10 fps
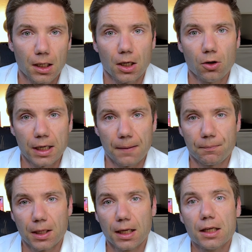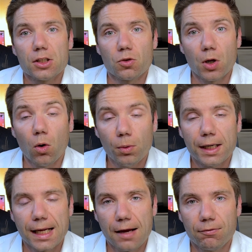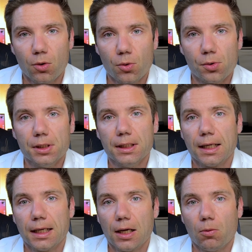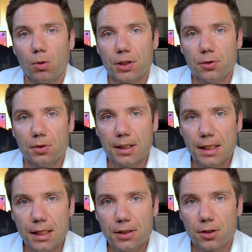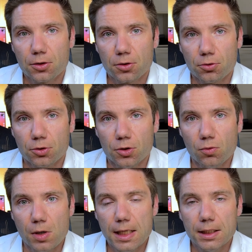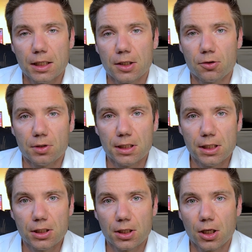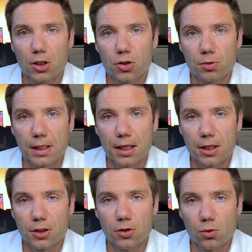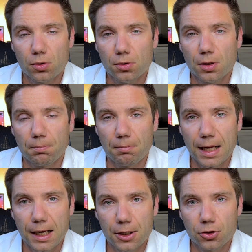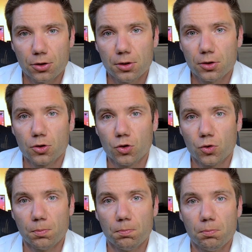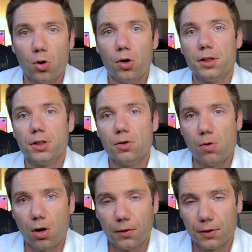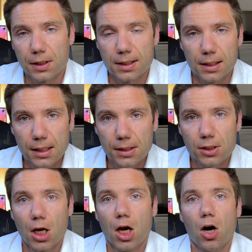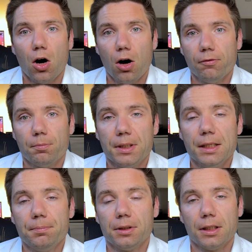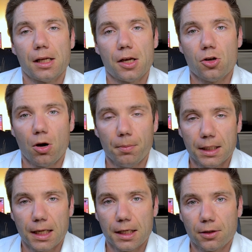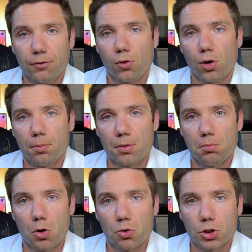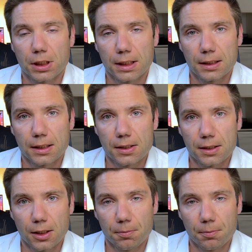Okay, so we already have learned what you need to do is you need to get your manager to put you on this list of people that are nominated for a promotion in this year.